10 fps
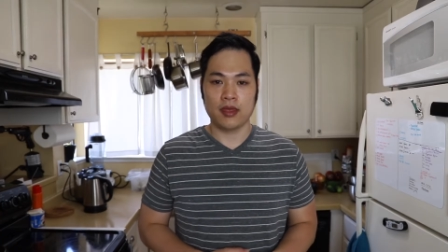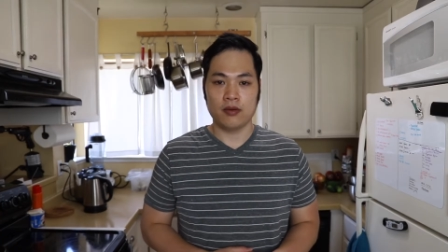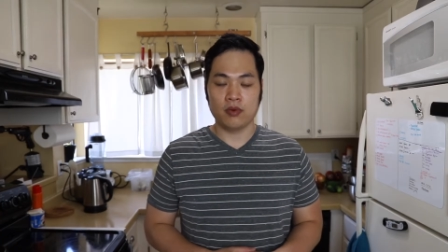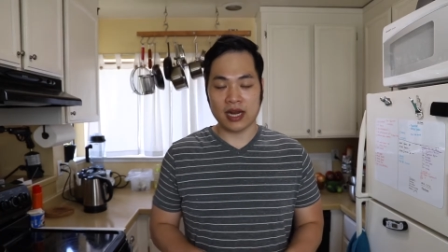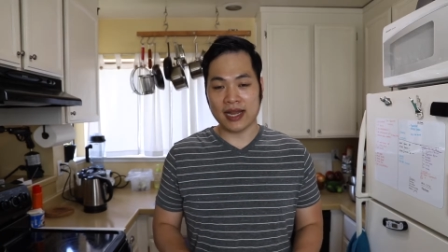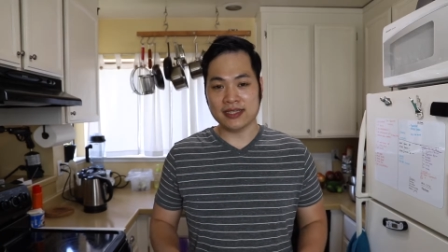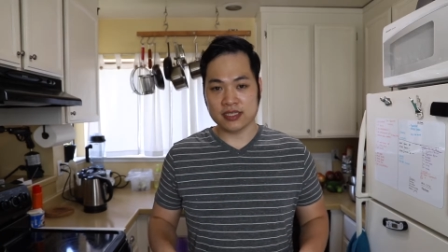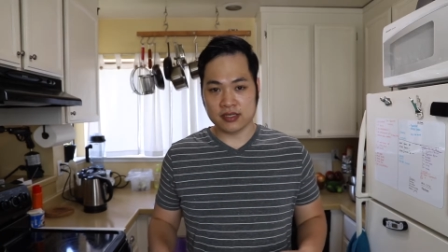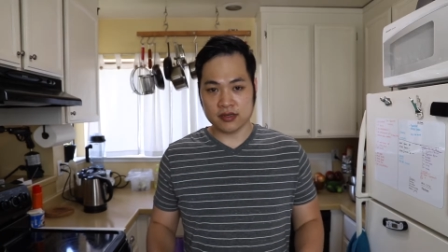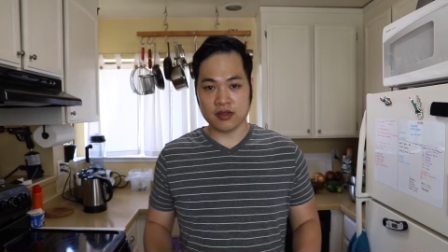What I like to
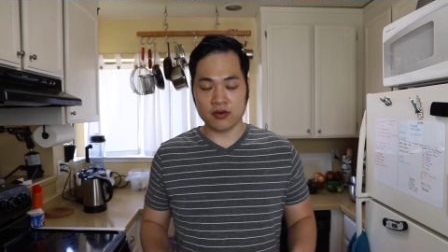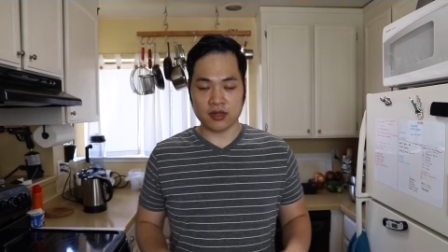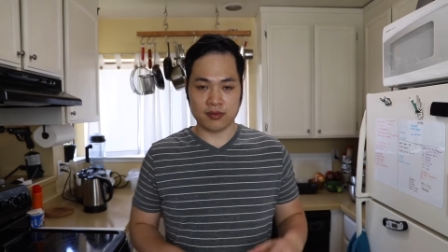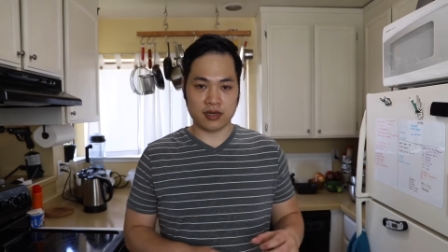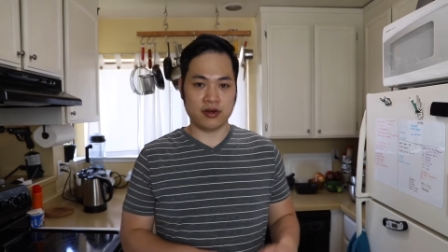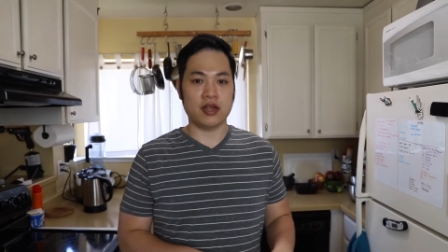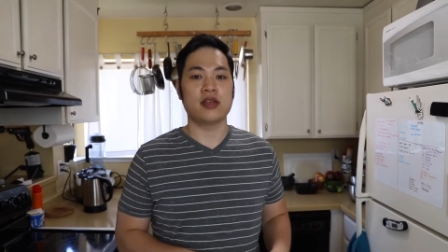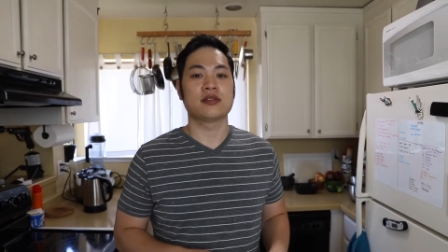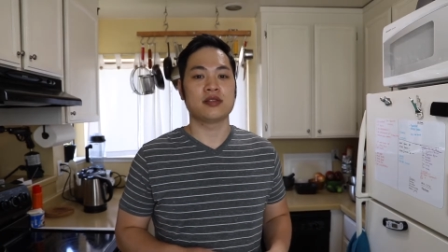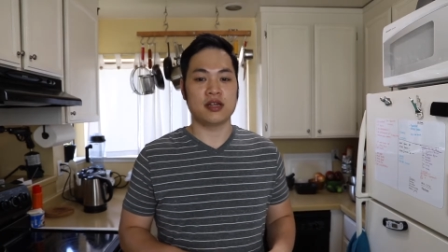do though with my green onion
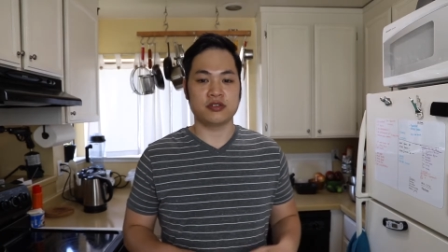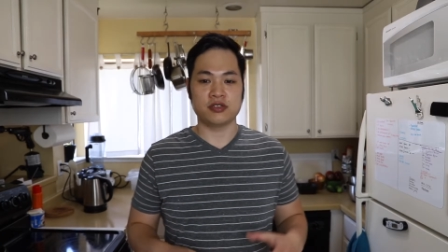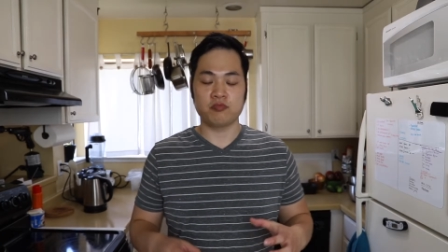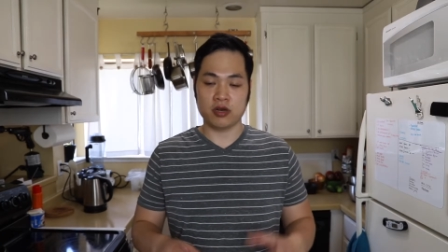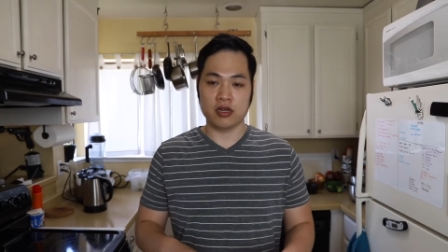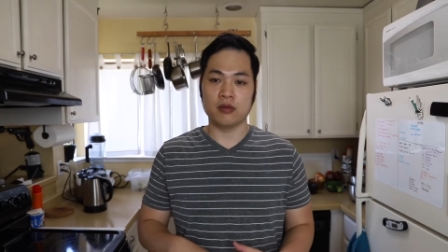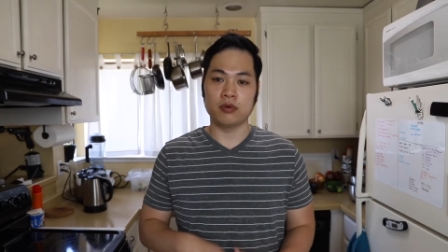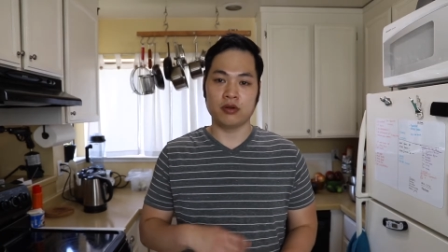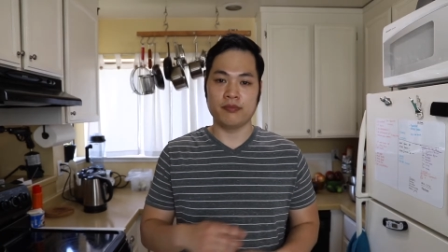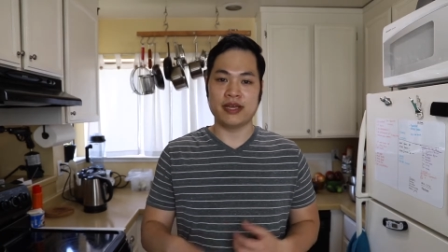and cilantro is put it in a bowl and